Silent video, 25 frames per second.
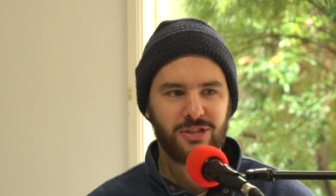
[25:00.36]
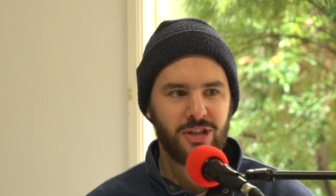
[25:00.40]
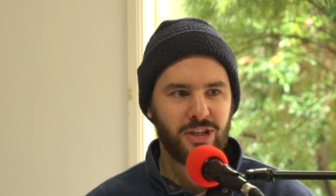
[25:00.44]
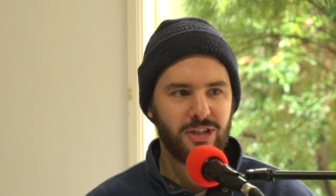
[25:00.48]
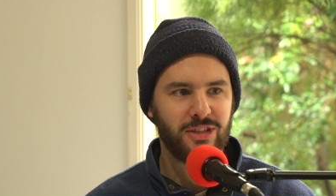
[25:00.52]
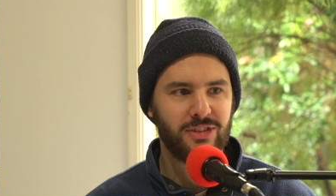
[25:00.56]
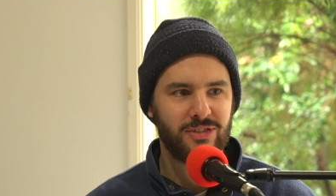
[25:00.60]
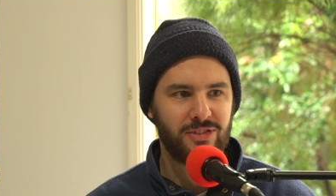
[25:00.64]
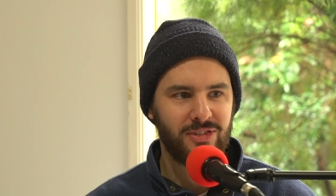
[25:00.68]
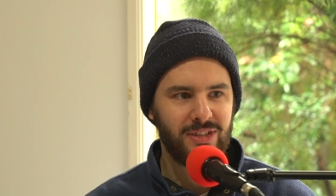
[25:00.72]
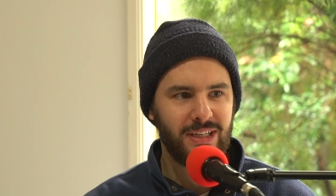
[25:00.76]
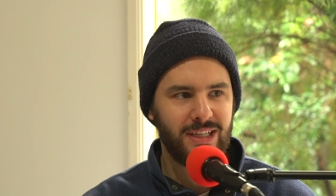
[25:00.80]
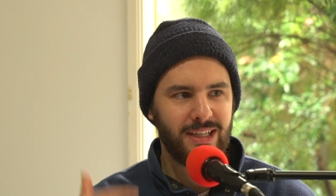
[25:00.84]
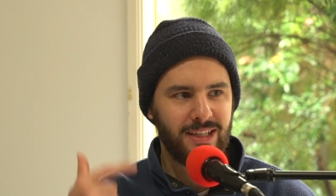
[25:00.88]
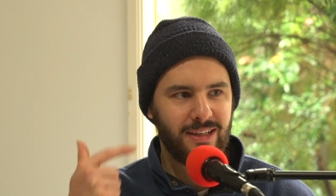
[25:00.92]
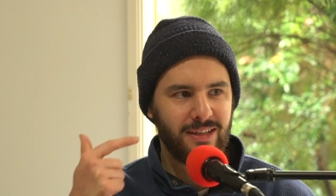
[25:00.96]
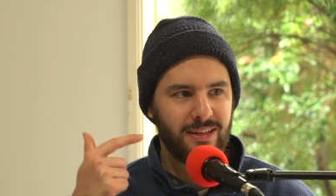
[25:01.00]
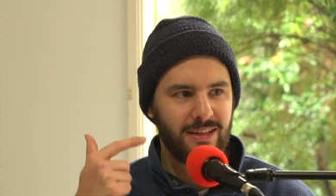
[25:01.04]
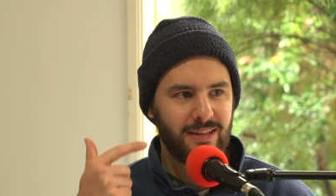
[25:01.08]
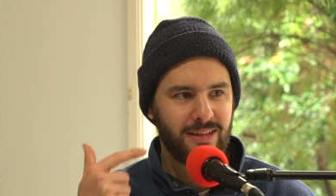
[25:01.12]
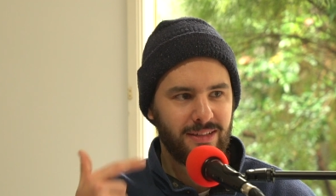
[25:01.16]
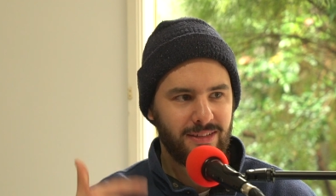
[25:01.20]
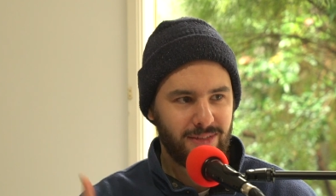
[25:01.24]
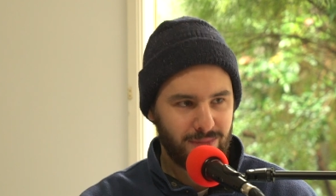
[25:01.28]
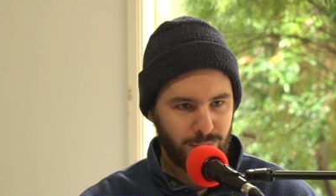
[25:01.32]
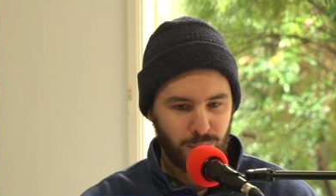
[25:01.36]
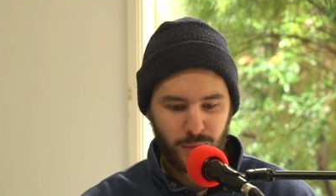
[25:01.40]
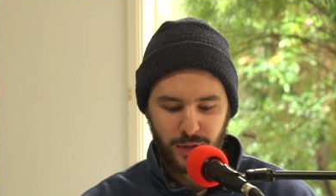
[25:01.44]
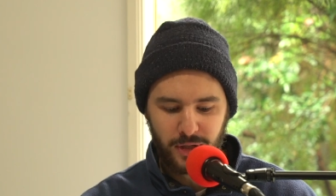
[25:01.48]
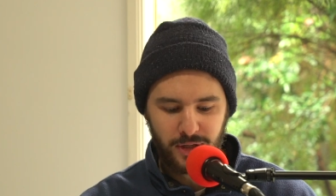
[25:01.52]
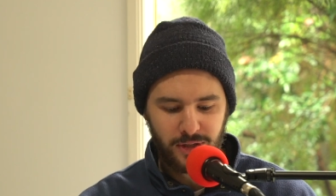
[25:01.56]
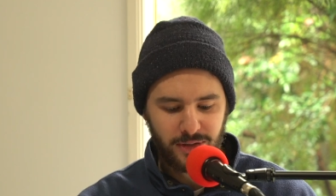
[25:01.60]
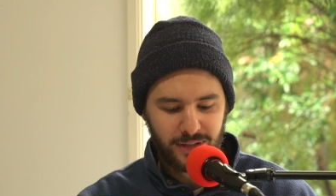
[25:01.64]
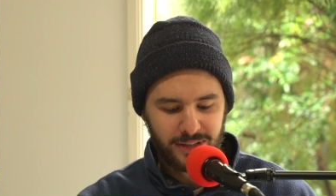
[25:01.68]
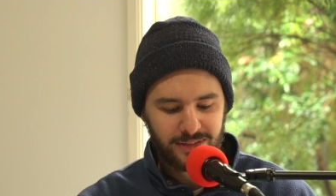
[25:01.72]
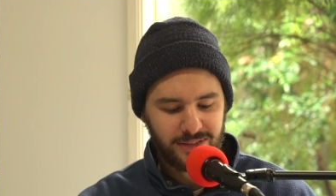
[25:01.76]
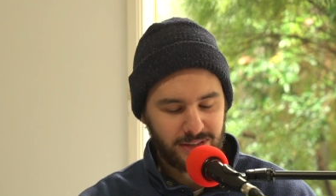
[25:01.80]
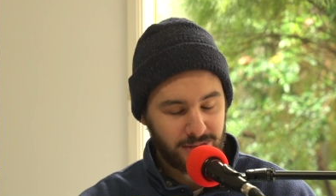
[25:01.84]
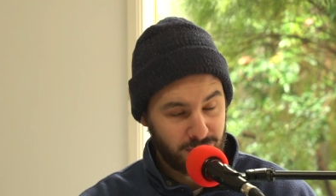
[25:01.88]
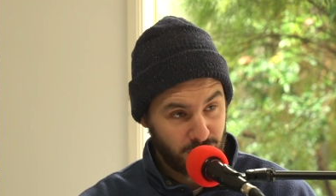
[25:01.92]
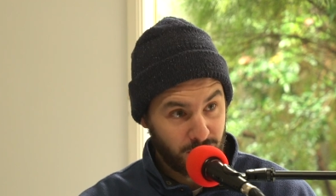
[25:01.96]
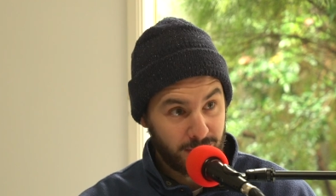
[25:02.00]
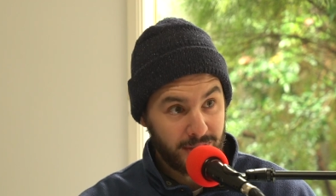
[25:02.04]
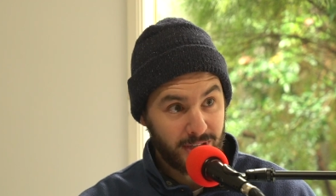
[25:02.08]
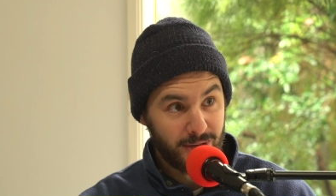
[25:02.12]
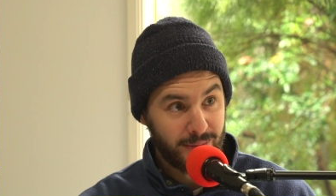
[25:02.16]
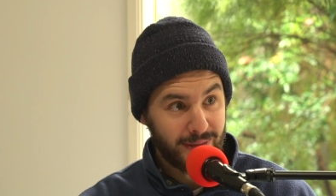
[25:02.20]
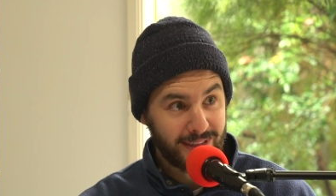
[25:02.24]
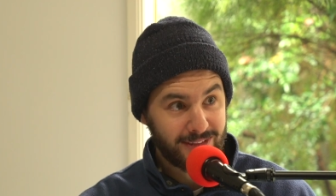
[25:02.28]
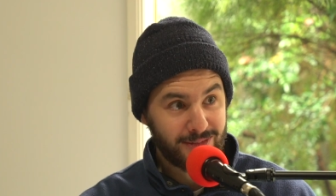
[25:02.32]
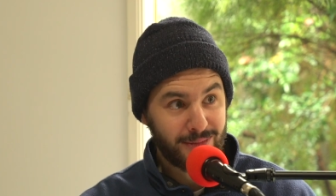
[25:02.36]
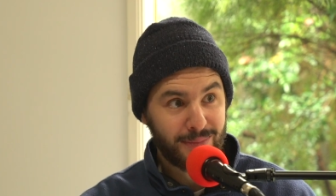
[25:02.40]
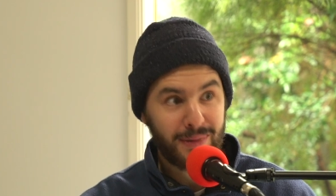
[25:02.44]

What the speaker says: got to see. Will you listen? Do you want me to go back to